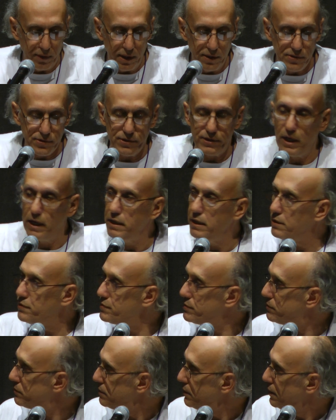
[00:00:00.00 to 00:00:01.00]

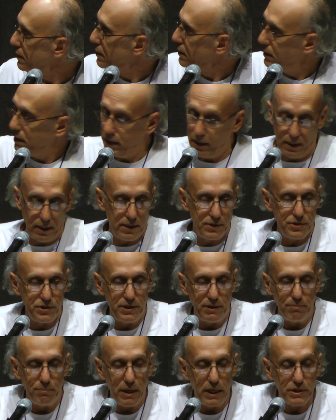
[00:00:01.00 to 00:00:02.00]
Studies, as
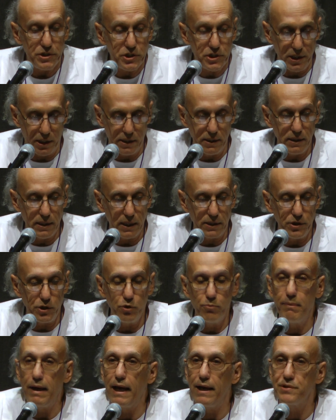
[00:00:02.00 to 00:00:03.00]
she mentioned, at
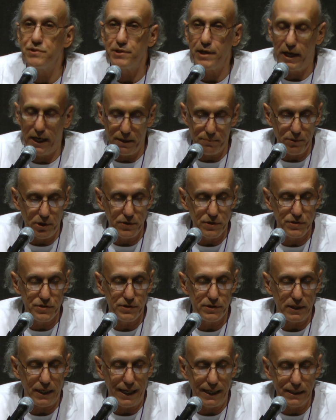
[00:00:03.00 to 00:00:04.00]
UMass
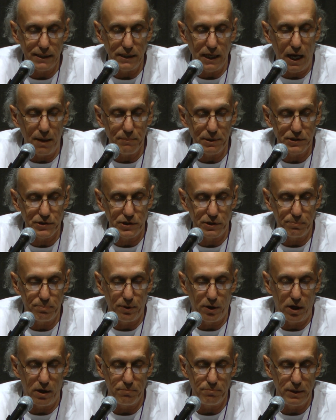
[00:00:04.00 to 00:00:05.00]
Amherst Economics
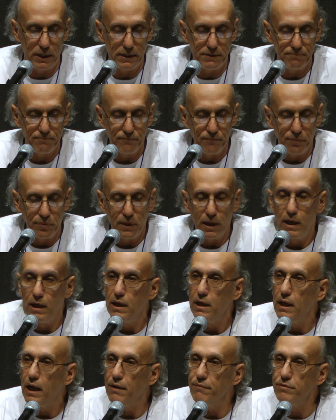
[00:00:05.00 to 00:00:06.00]
Department
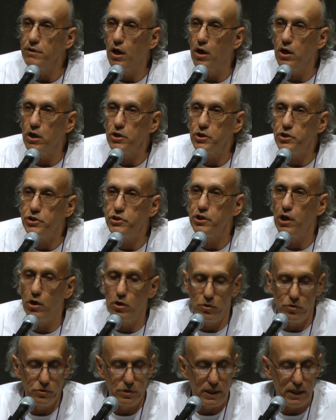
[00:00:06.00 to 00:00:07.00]
have long
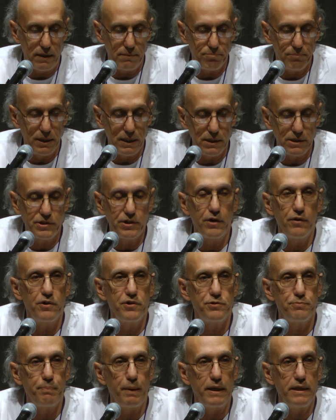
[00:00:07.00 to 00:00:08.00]
shown that
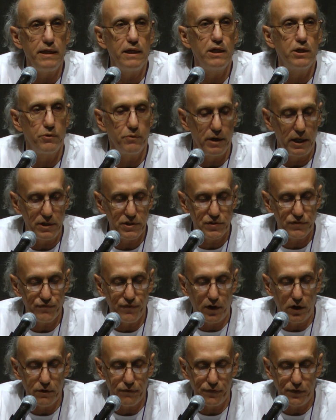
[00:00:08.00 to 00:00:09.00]
military spending creates
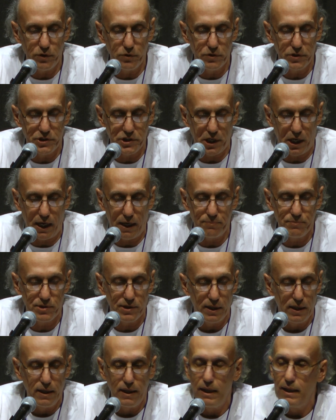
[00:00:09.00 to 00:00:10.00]
far fewer
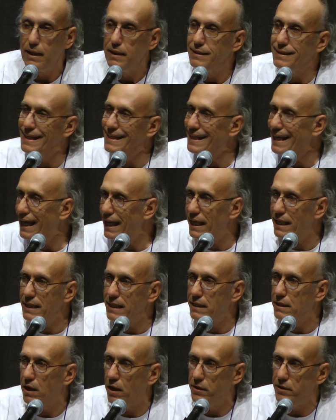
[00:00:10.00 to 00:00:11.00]
jobs than
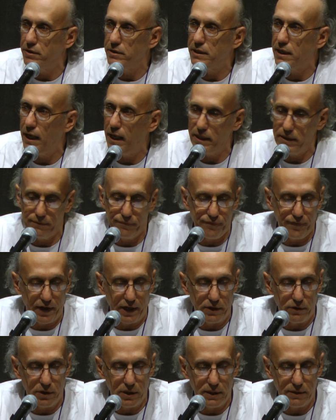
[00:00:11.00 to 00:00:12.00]
any other kind of
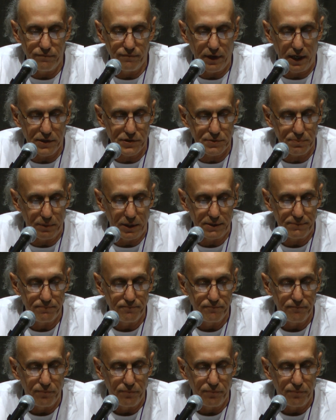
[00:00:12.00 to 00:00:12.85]
federal investment.